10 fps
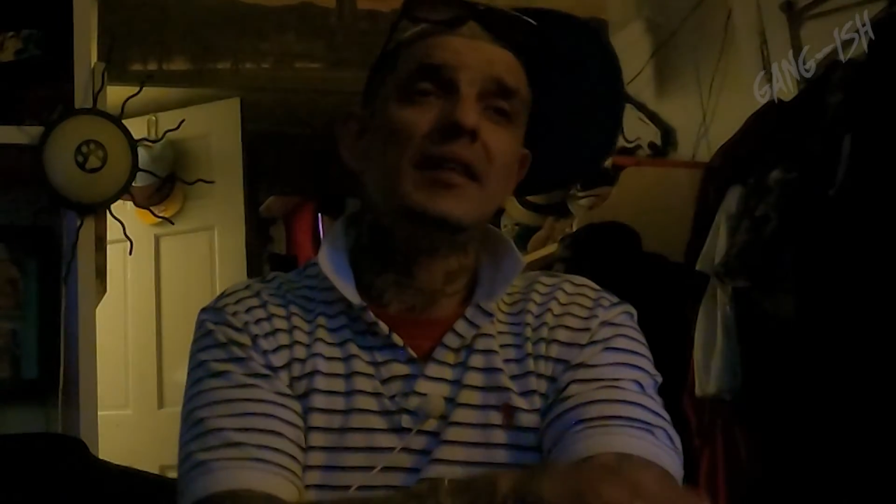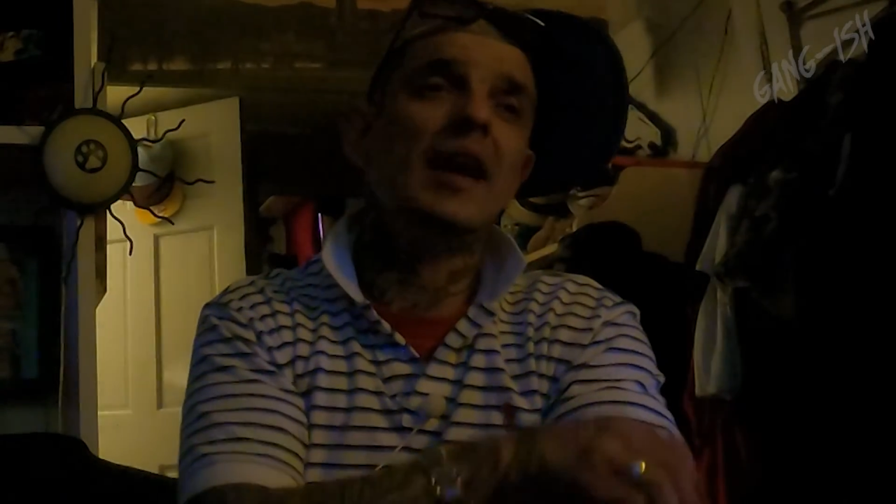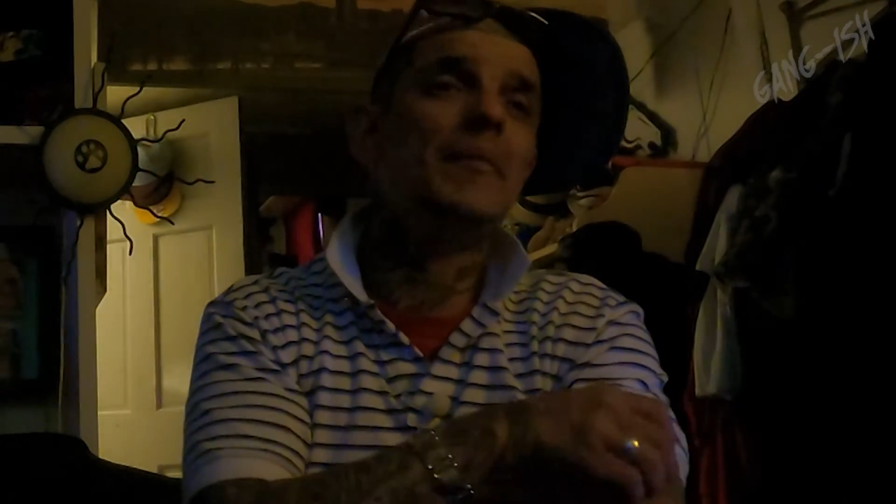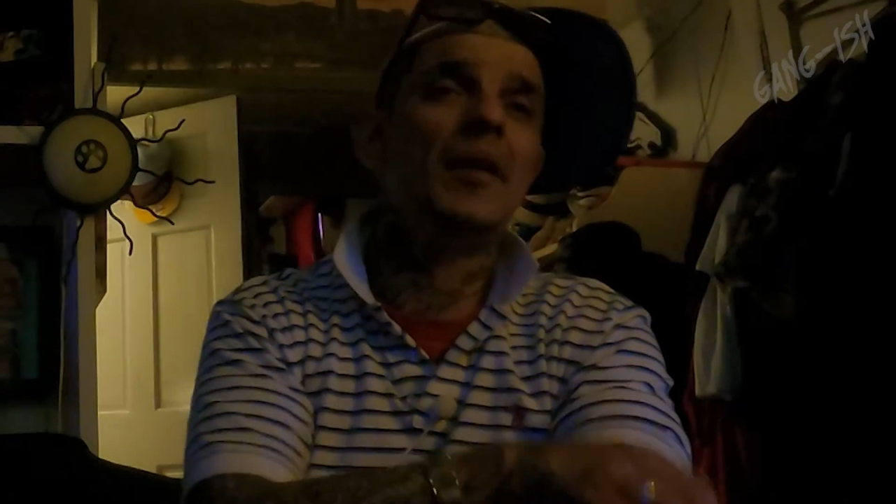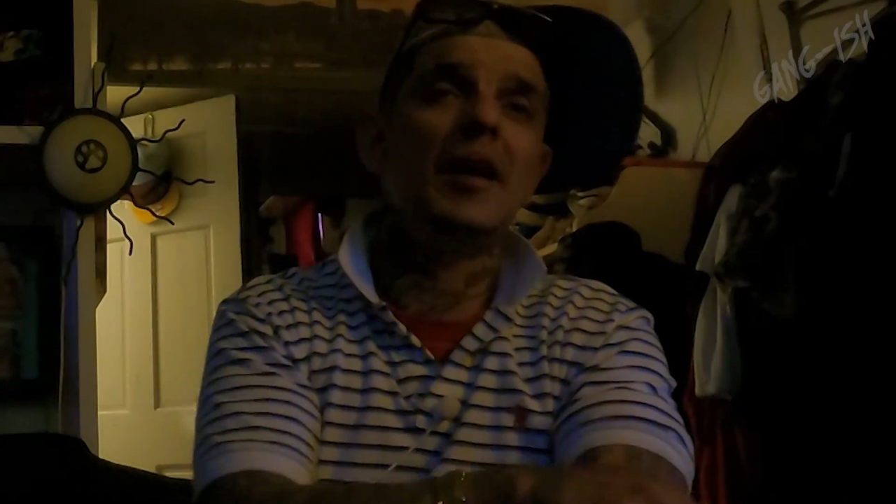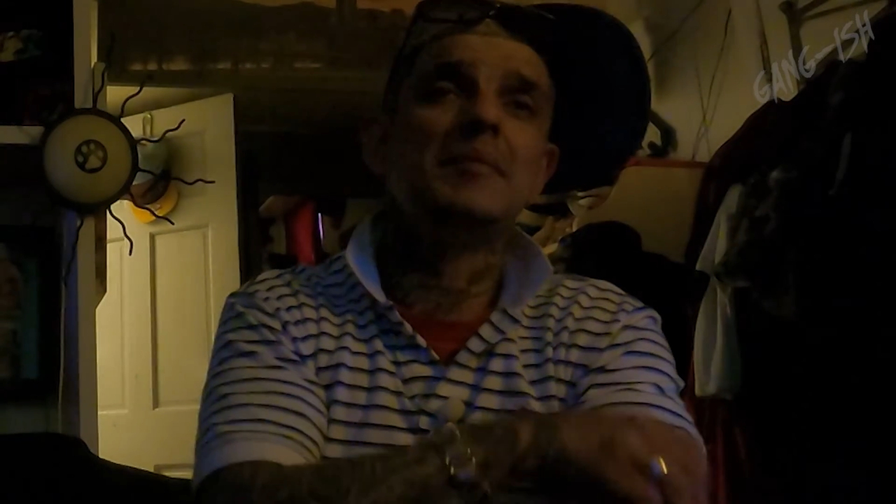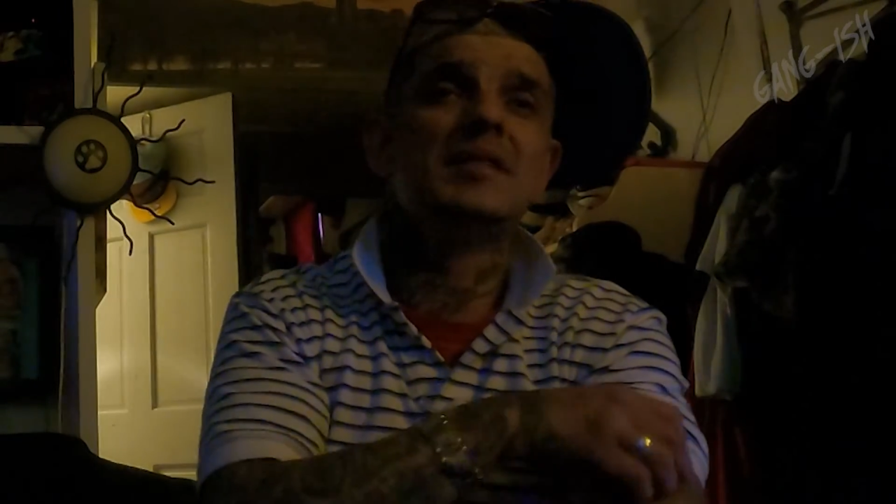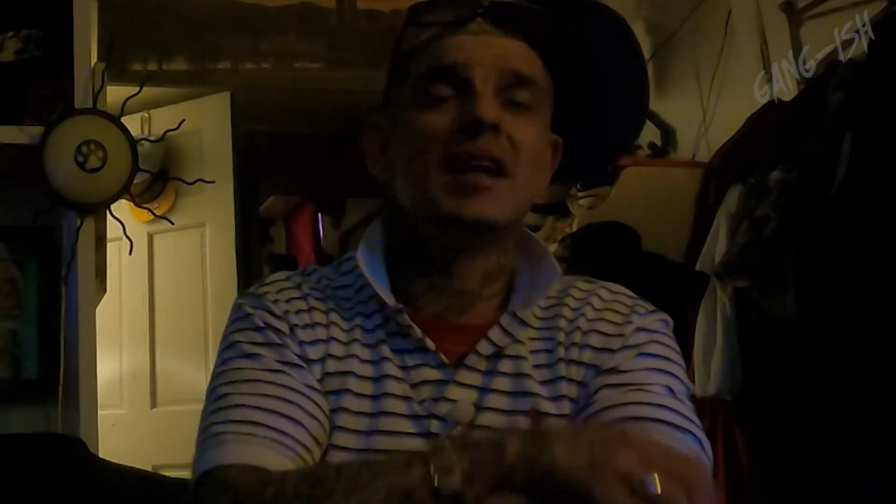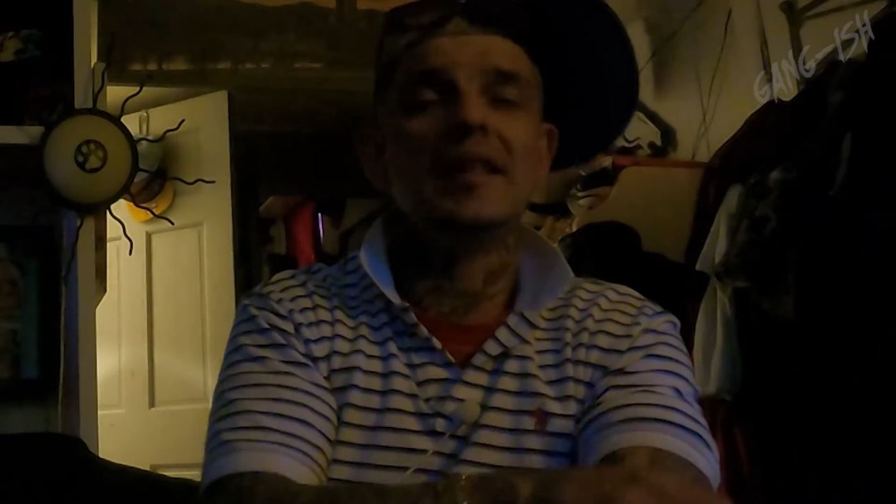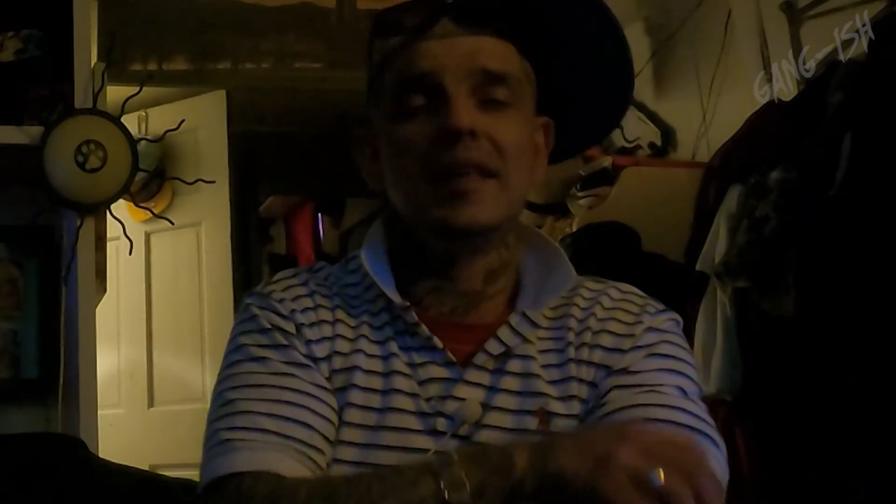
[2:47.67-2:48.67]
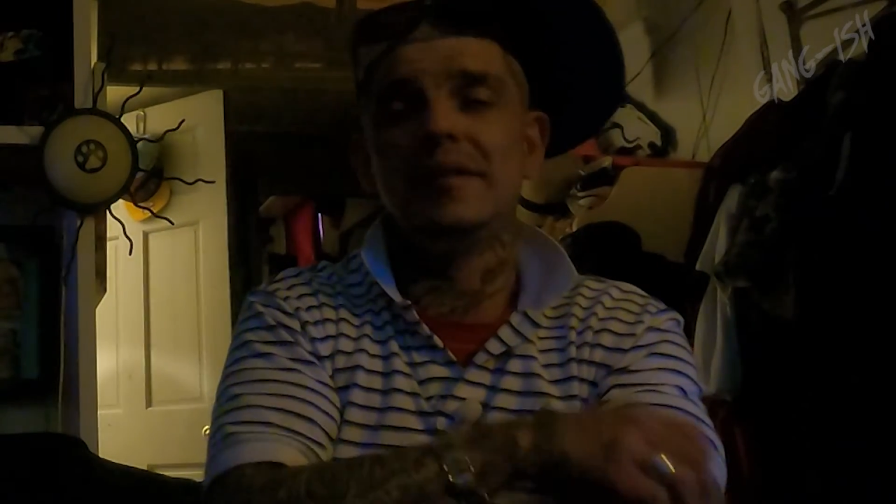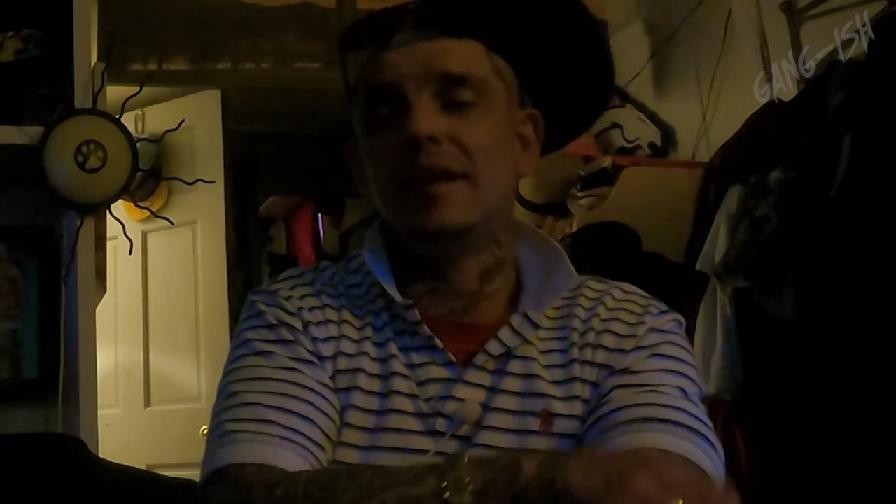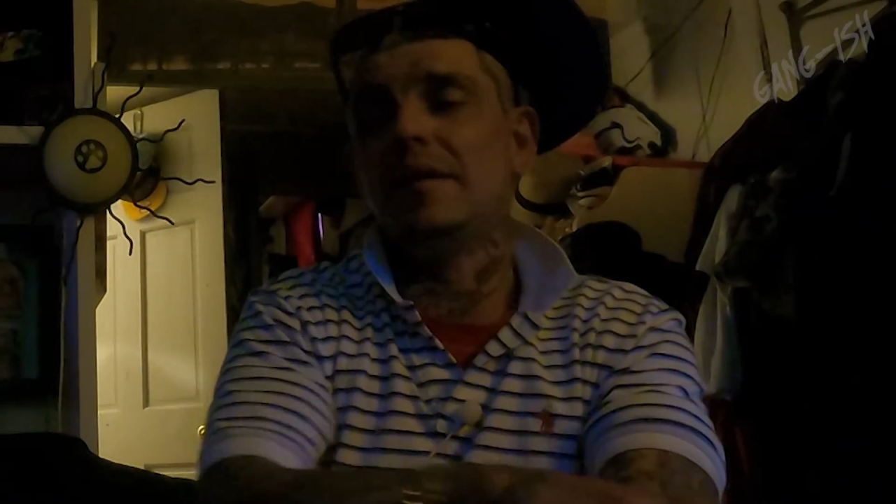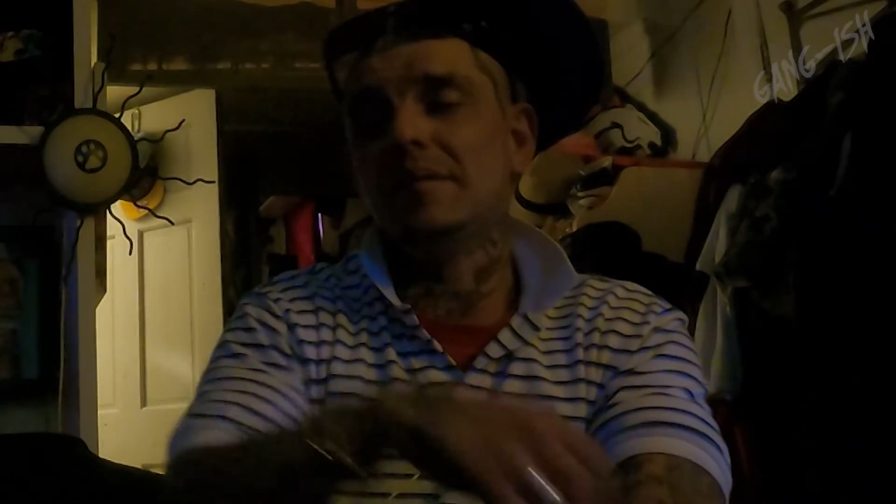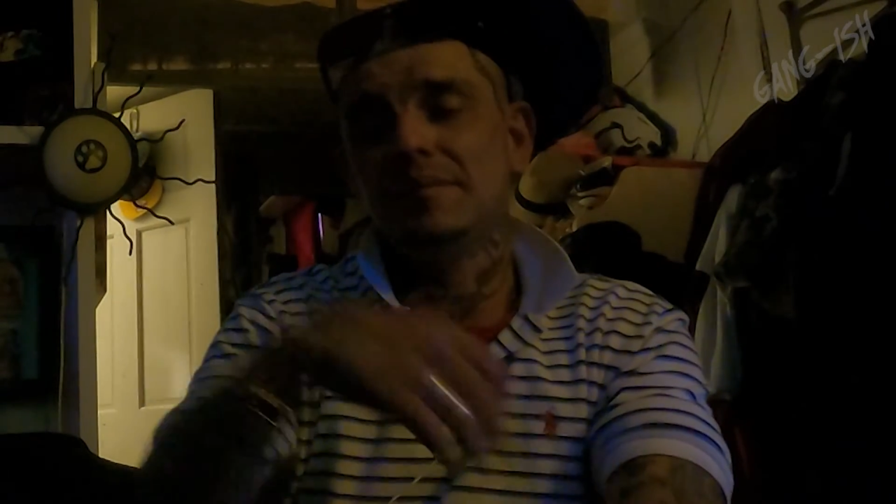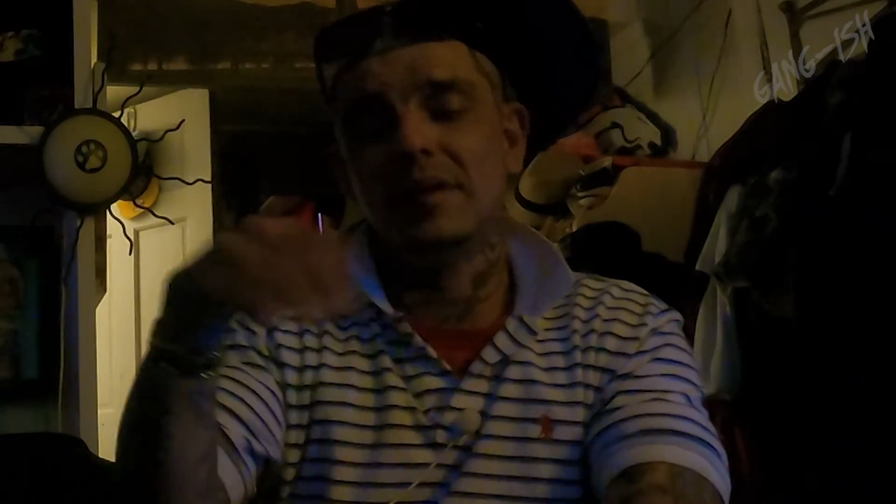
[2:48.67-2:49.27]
the MCI that they're